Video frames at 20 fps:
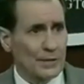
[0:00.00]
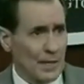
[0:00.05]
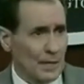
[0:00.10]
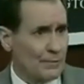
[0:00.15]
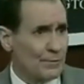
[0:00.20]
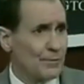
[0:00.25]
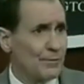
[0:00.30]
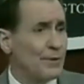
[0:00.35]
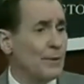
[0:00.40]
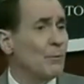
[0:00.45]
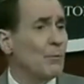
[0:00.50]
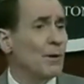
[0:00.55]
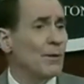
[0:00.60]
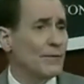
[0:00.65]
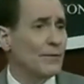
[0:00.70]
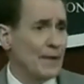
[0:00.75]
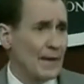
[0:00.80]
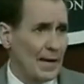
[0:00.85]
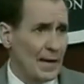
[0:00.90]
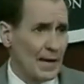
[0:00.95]
tether than
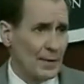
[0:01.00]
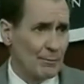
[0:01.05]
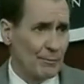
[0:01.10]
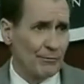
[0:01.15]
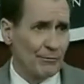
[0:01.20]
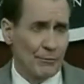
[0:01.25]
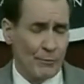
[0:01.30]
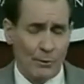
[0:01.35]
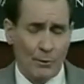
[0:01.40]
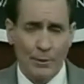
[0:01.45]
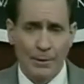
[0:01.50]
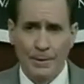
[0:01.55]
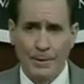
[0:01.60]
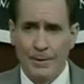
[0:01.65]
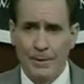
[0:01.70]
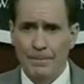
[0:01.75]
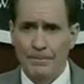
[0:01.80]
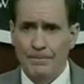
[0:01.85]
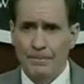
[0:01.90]
what they had before.